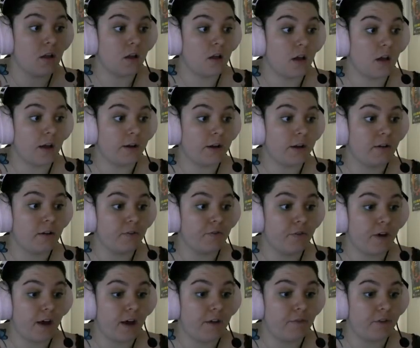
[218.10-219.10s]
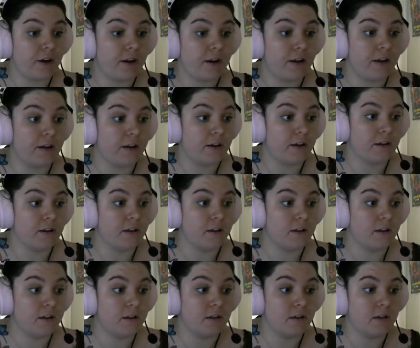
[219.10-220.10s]
I'm getting a five right here.
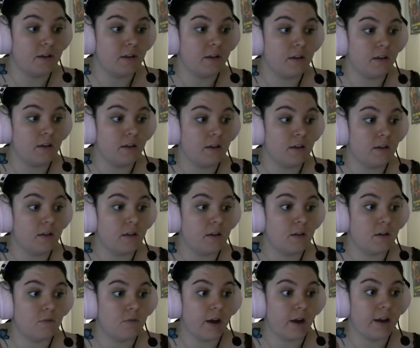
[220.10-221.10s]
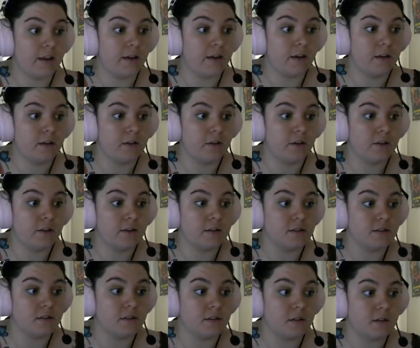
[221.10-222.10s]
Right here. Look at this.
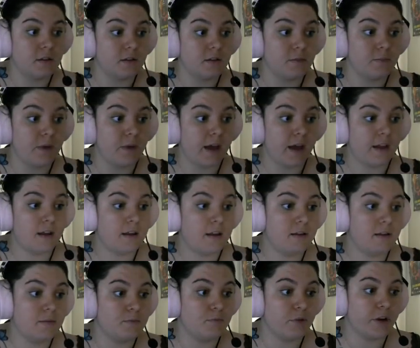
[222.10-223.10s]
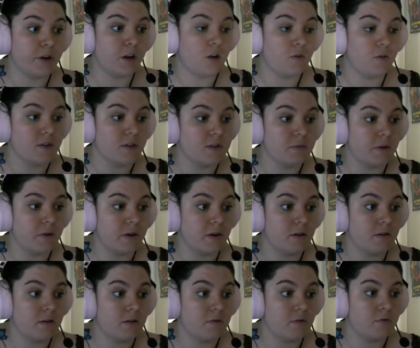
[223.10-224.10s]
Pat, bring it over this way.
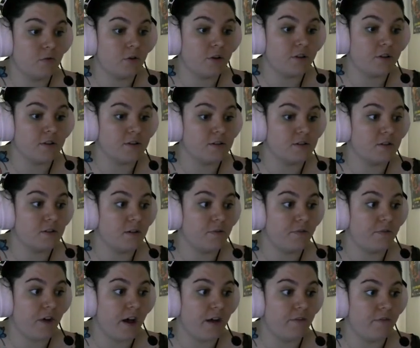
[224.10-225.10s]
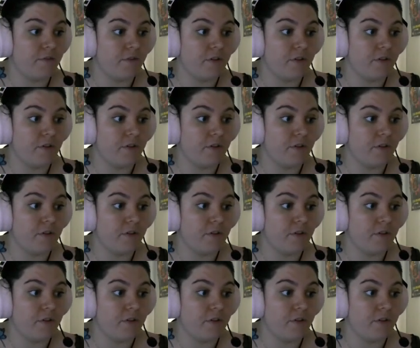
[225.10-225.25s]
Look at this. Five.